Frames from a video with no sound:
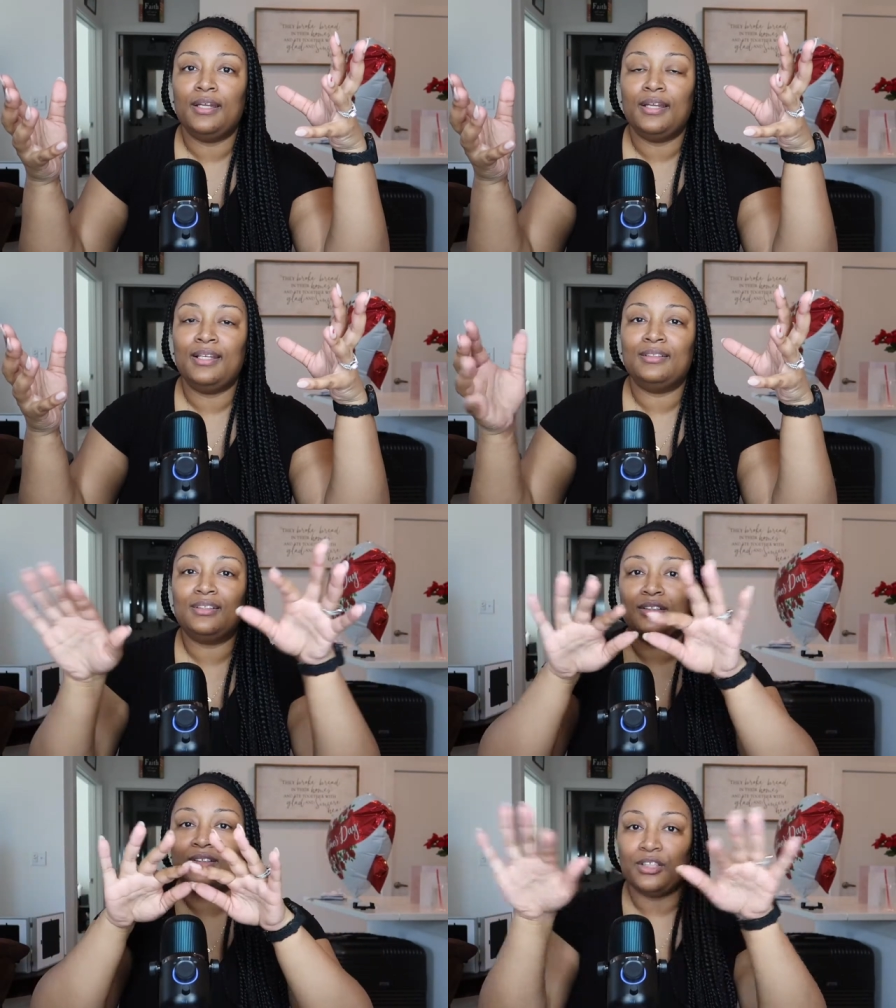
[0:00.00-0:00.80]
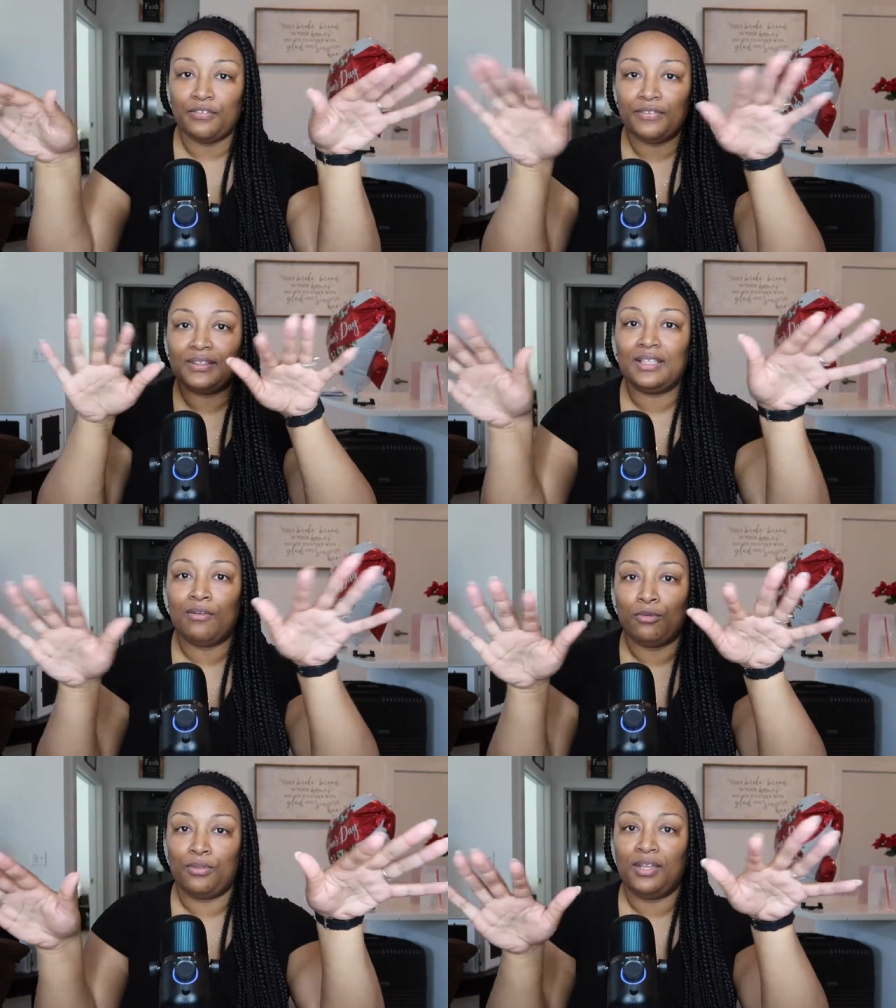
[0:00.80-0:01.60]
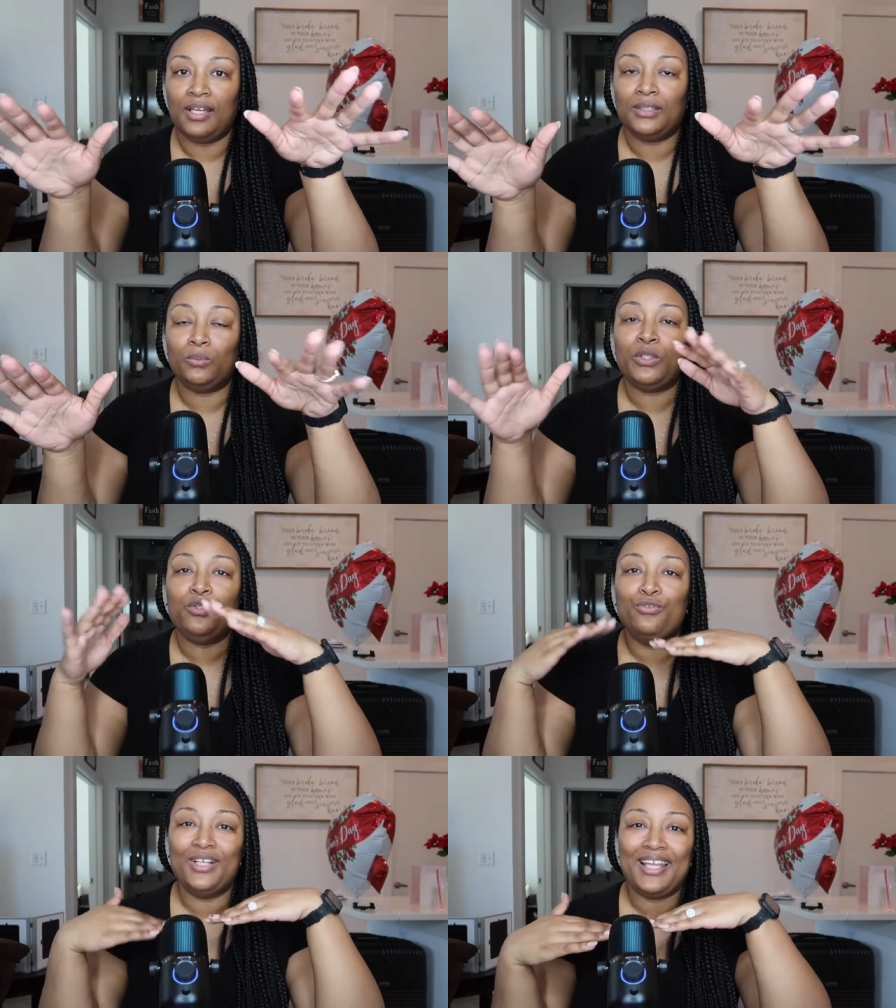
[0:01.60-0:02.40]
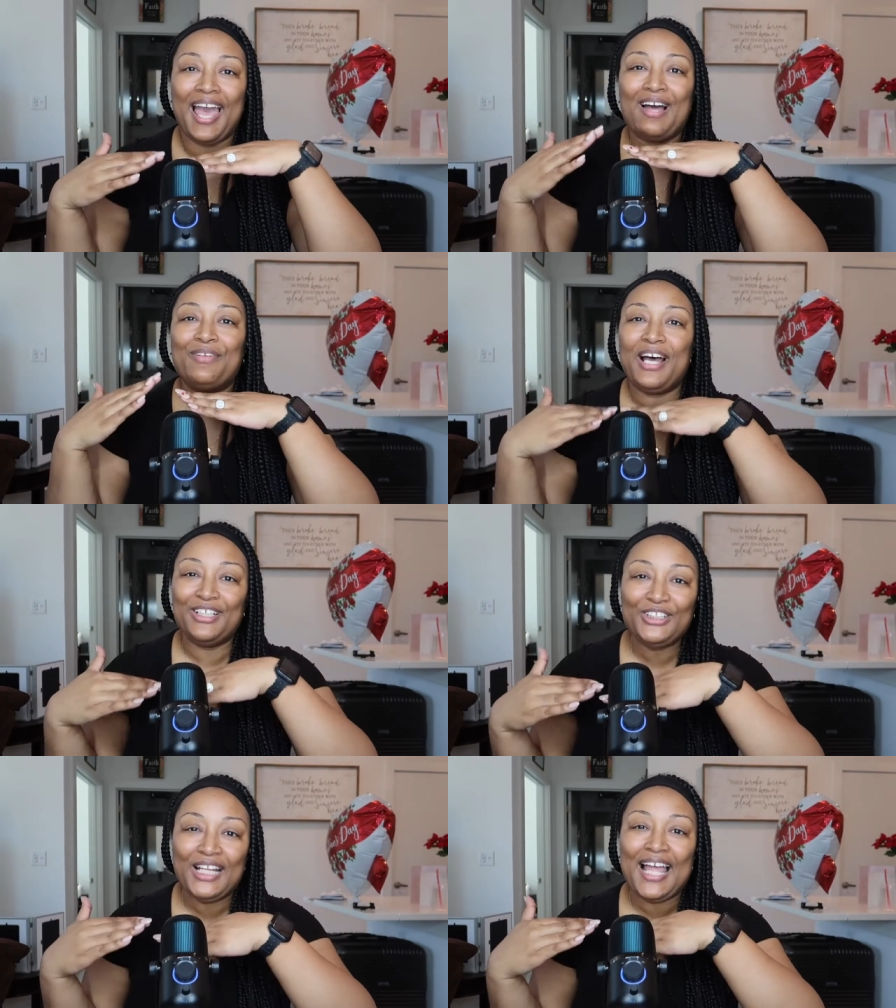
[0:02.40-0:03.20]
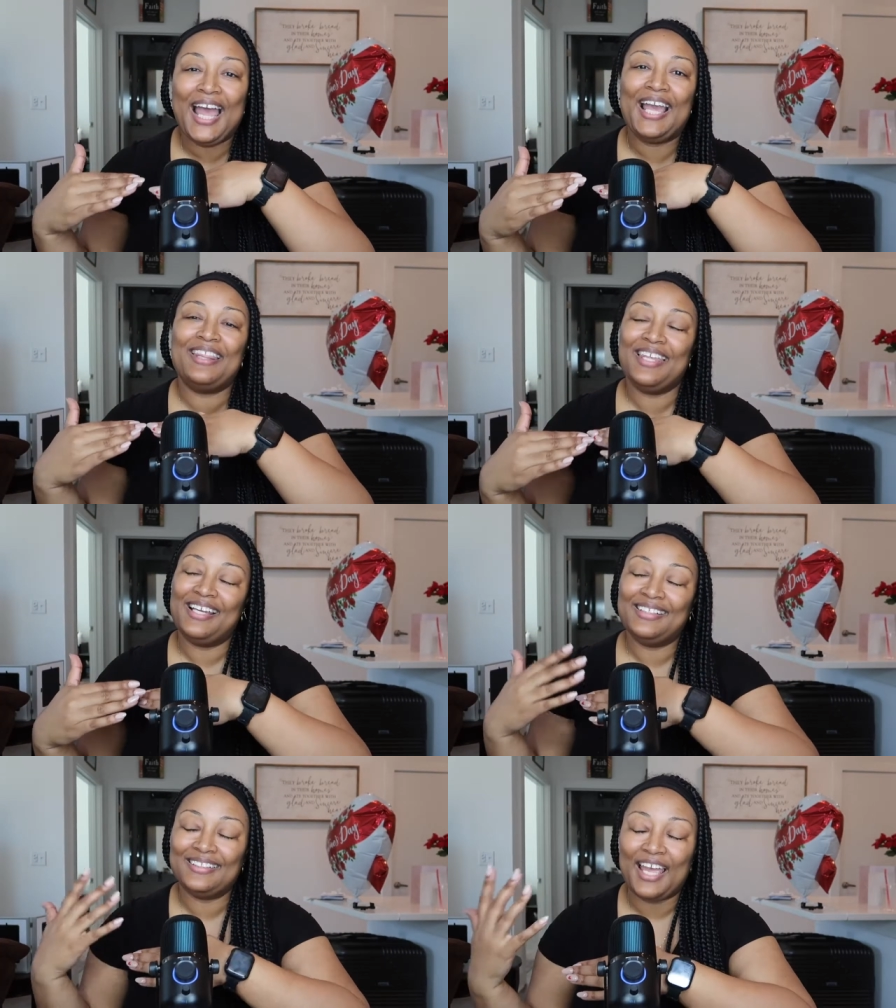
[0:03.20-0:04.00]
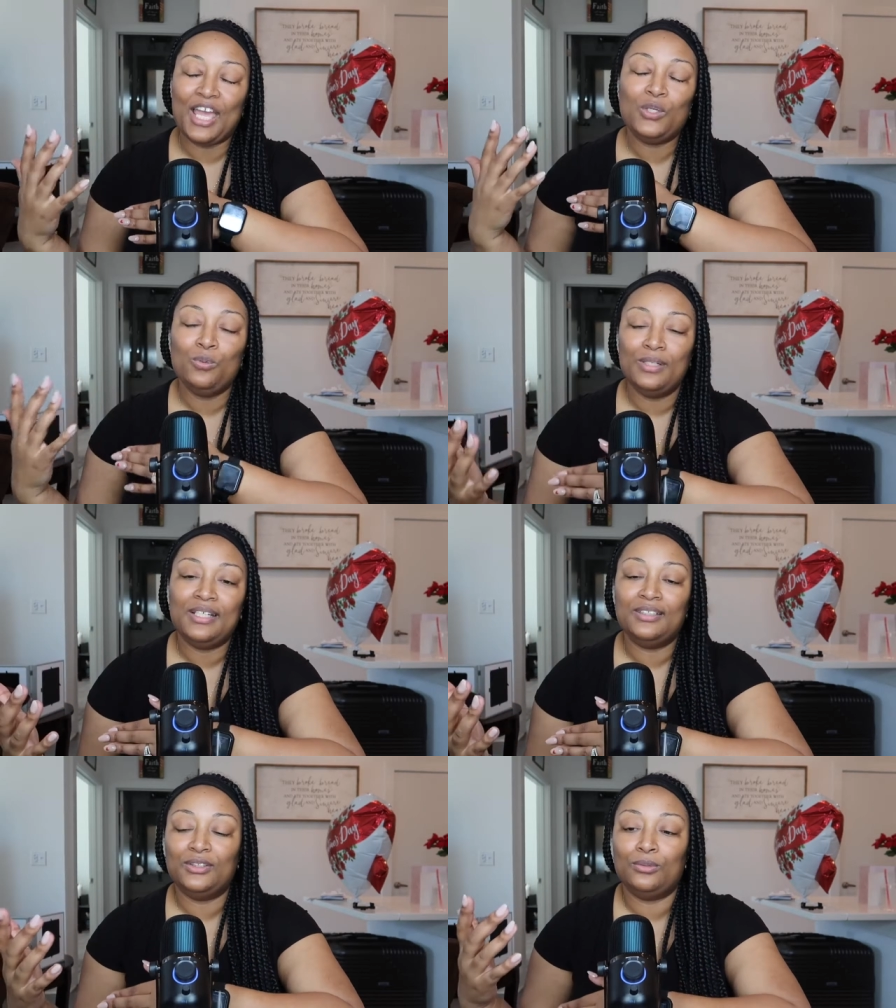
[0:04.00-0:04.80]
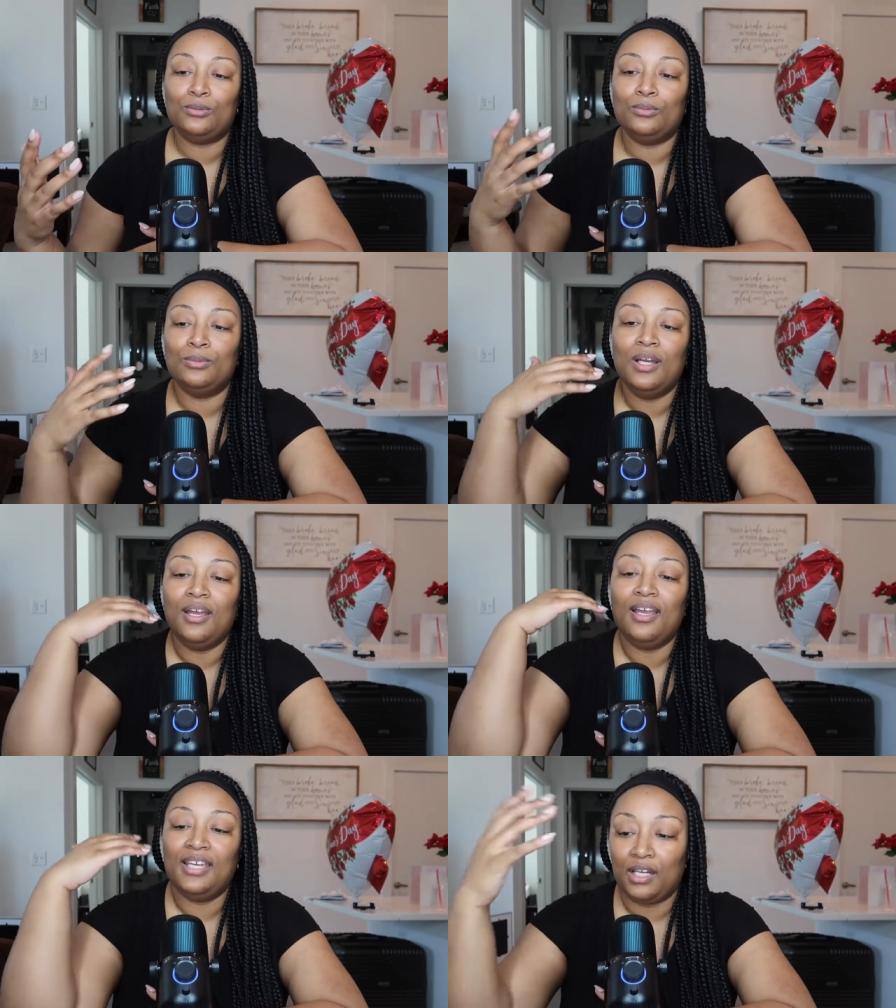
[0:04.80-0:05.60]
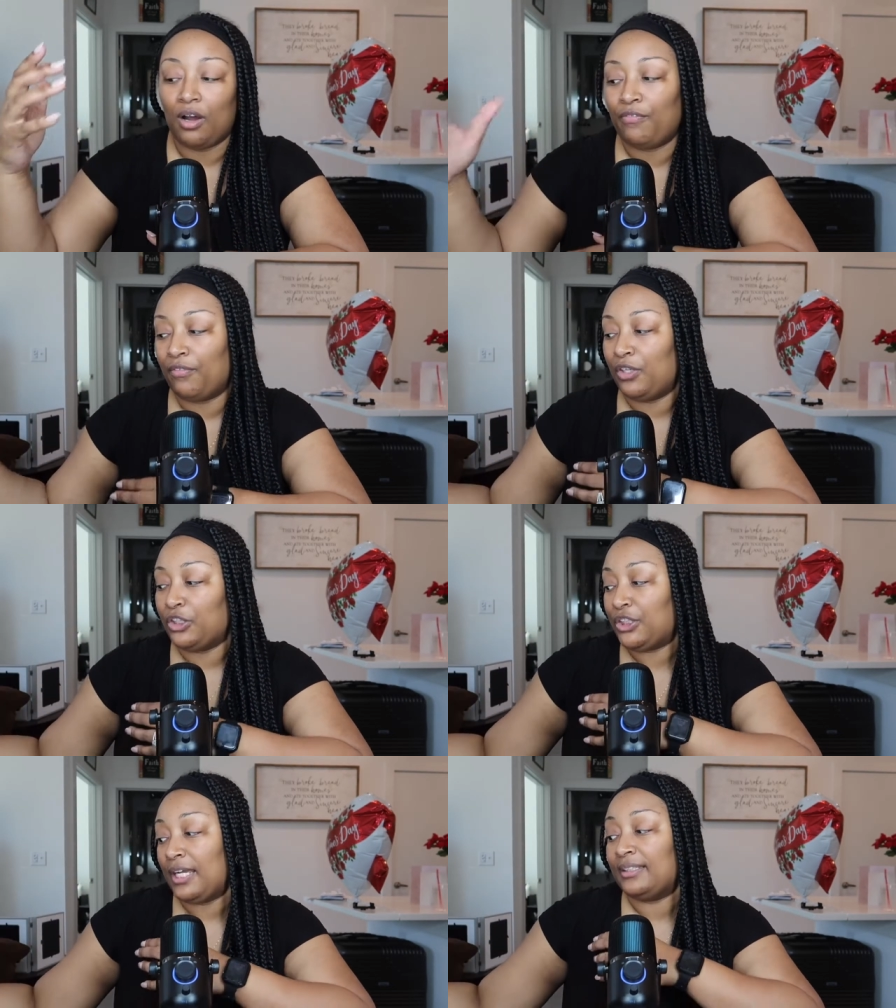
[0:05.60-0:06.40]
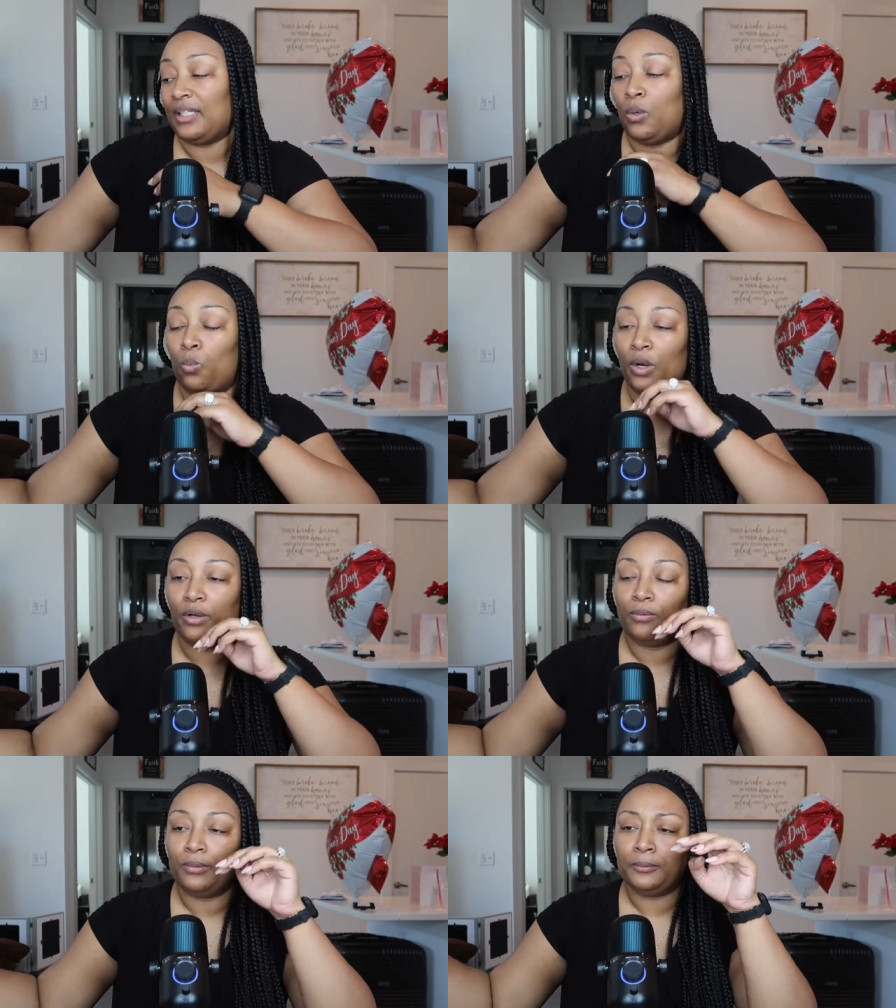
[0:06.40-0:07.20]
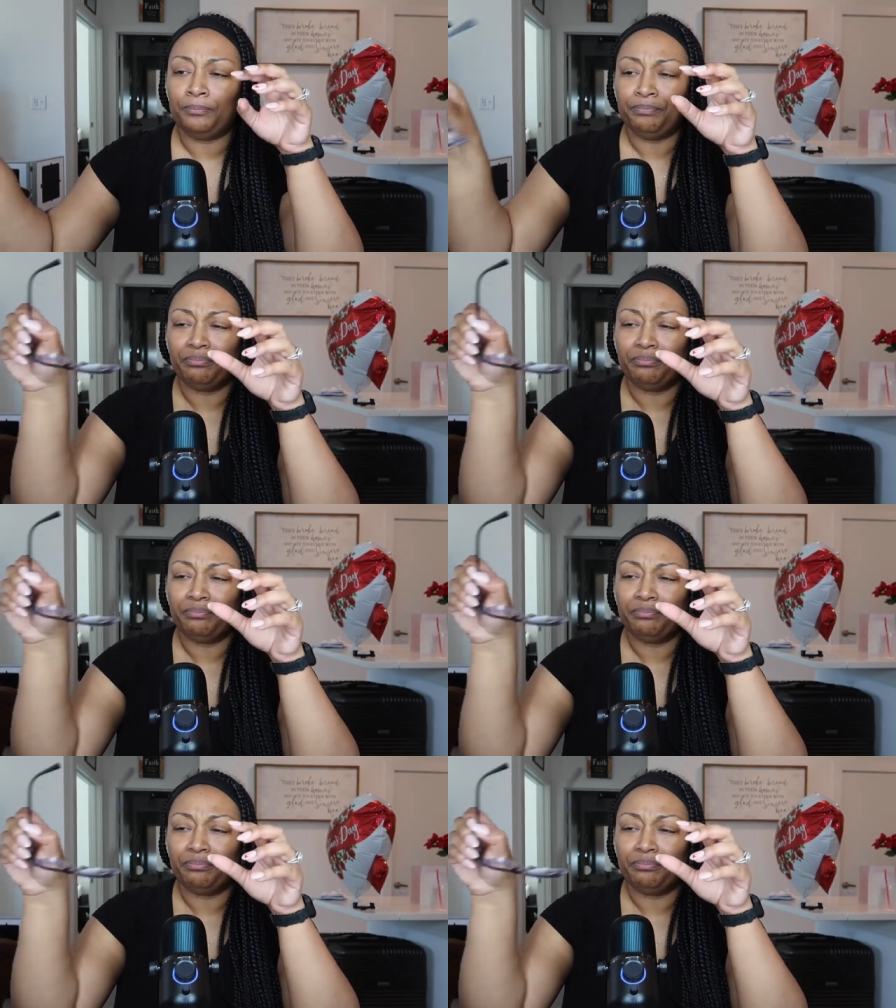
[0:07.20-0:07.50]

it's surface level things when you really have underlying things that you need to get off of your chest and work on.